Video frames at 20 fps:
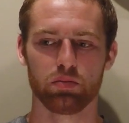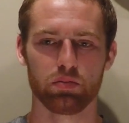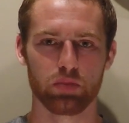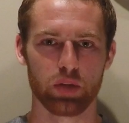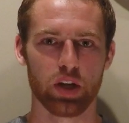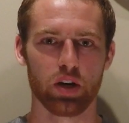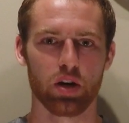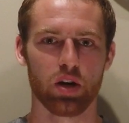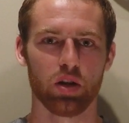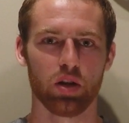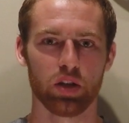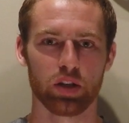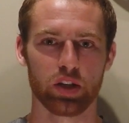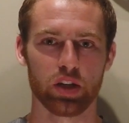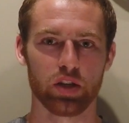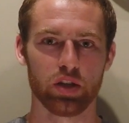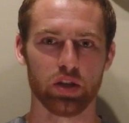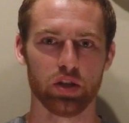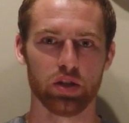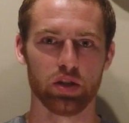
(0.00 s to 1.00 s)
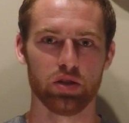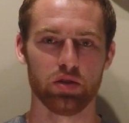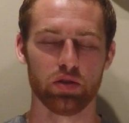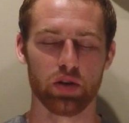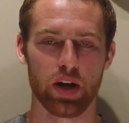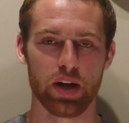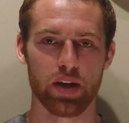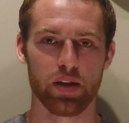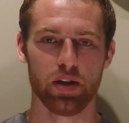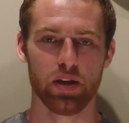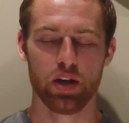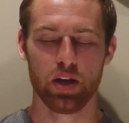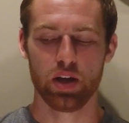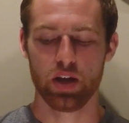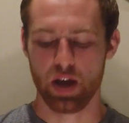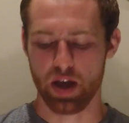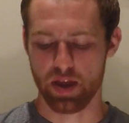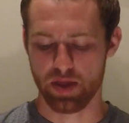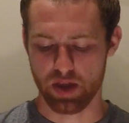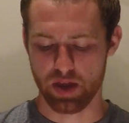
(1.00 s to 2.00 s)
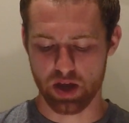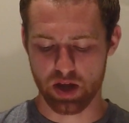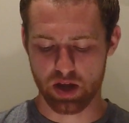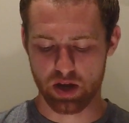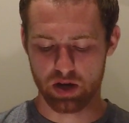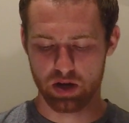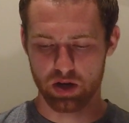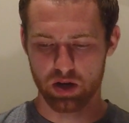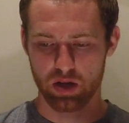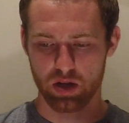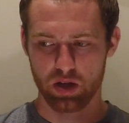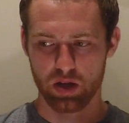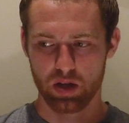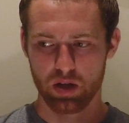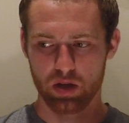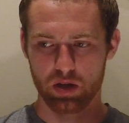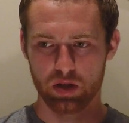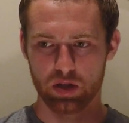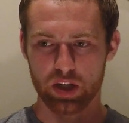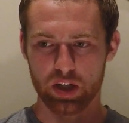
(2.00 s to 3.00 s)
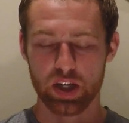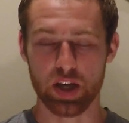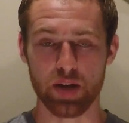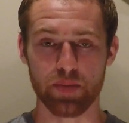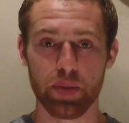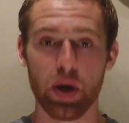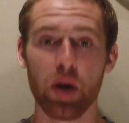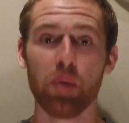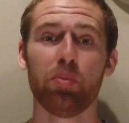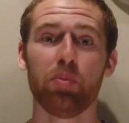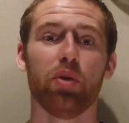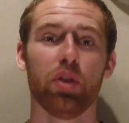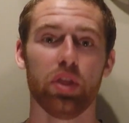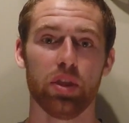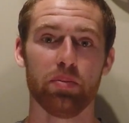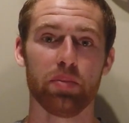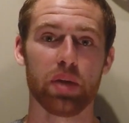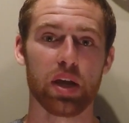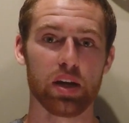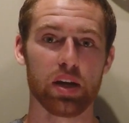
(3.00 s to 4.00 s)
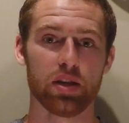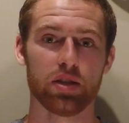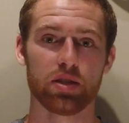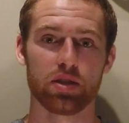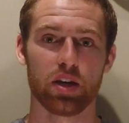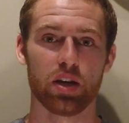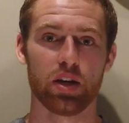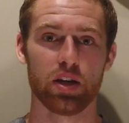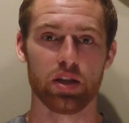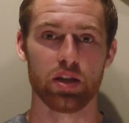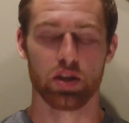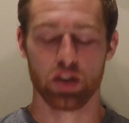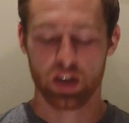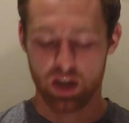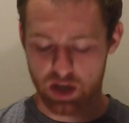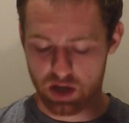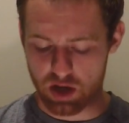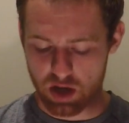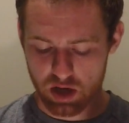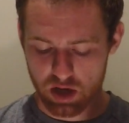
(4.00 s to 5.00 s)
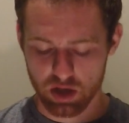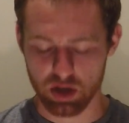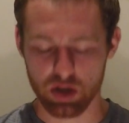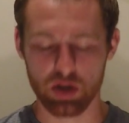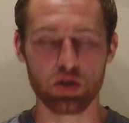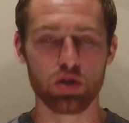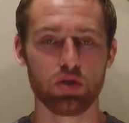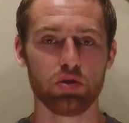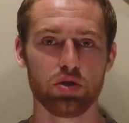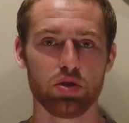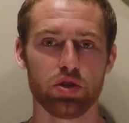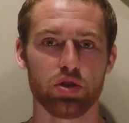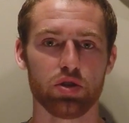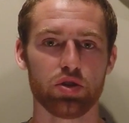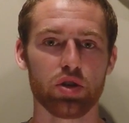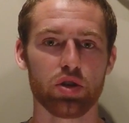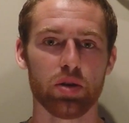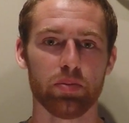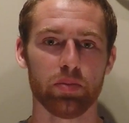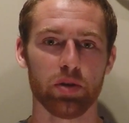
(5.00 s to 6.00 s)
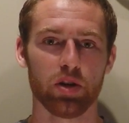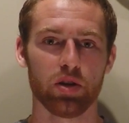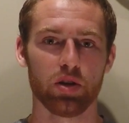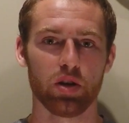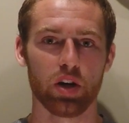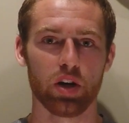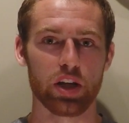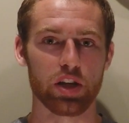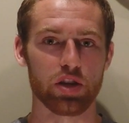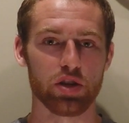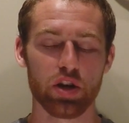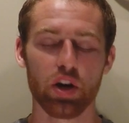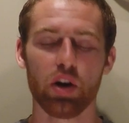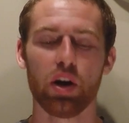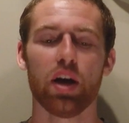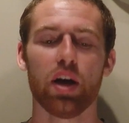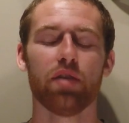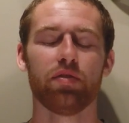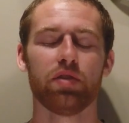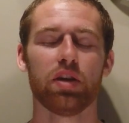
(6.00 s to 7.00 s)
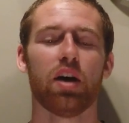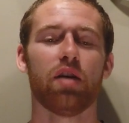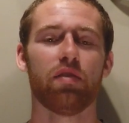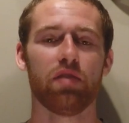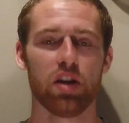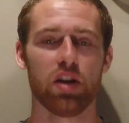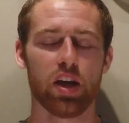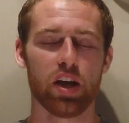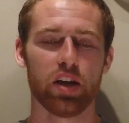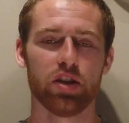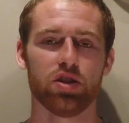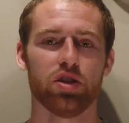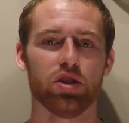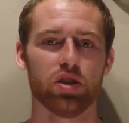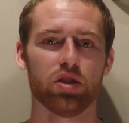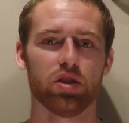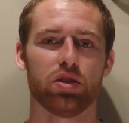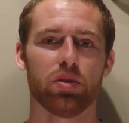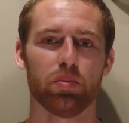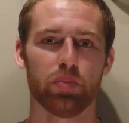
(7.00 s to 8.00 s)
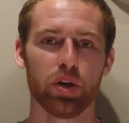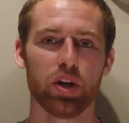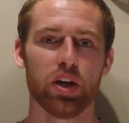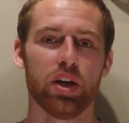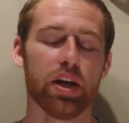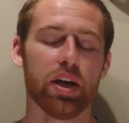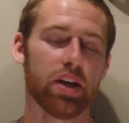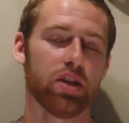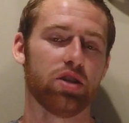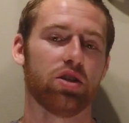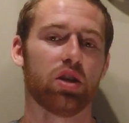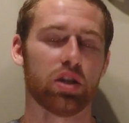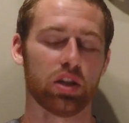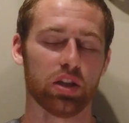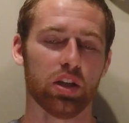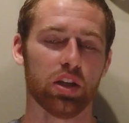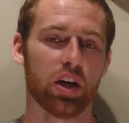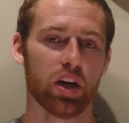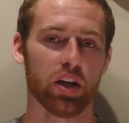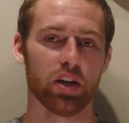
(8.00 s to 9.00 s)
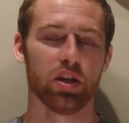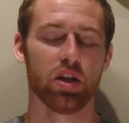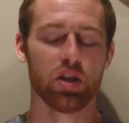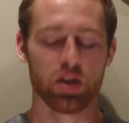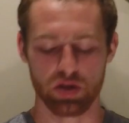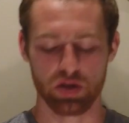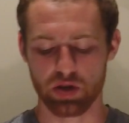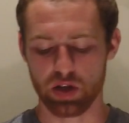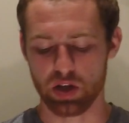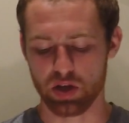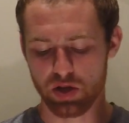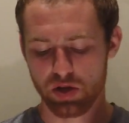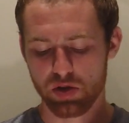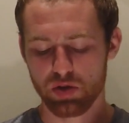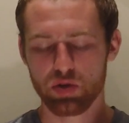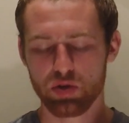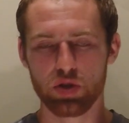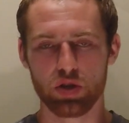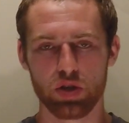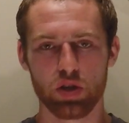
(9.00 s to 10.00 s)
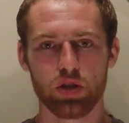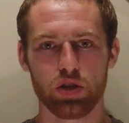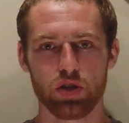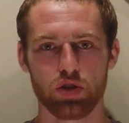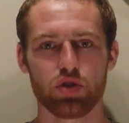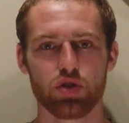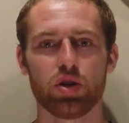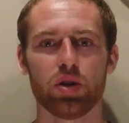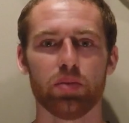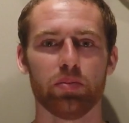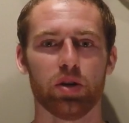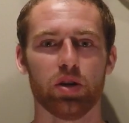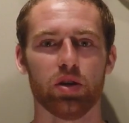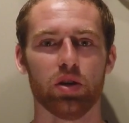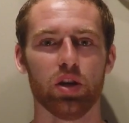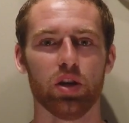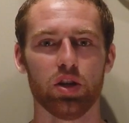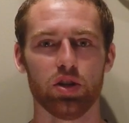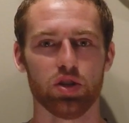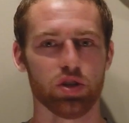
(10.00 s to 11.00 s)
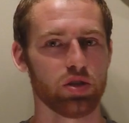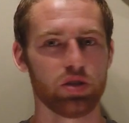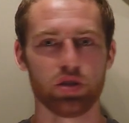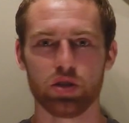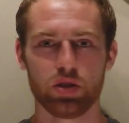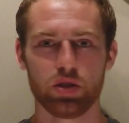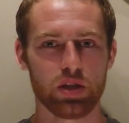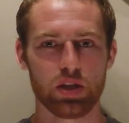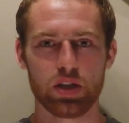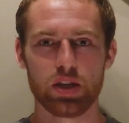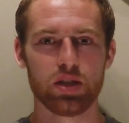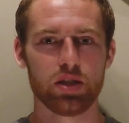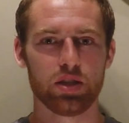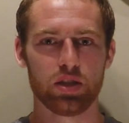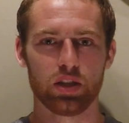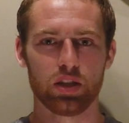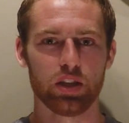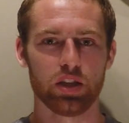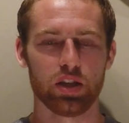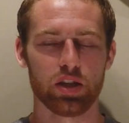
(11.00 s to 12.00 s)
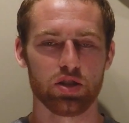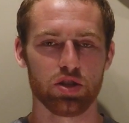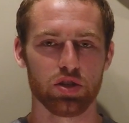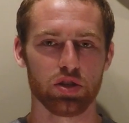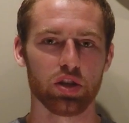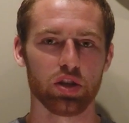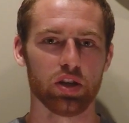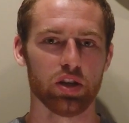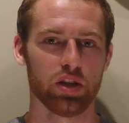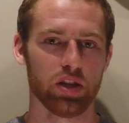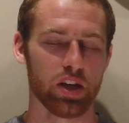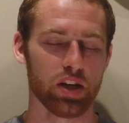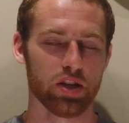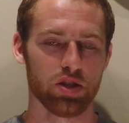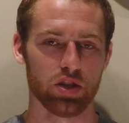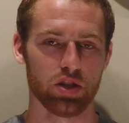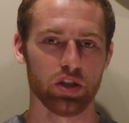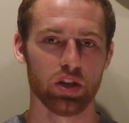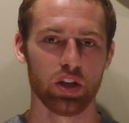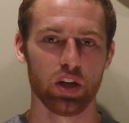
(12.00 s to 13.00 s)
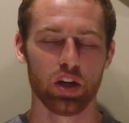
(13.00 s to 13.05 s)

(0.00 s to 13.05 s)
get it all looking good, right? And then to keep up with the maintenance on it, then you can just use your trimmer, all right? You don't have to have an edger to put an edge on a lawn. You can use your trimmer just as easily as you could an edger,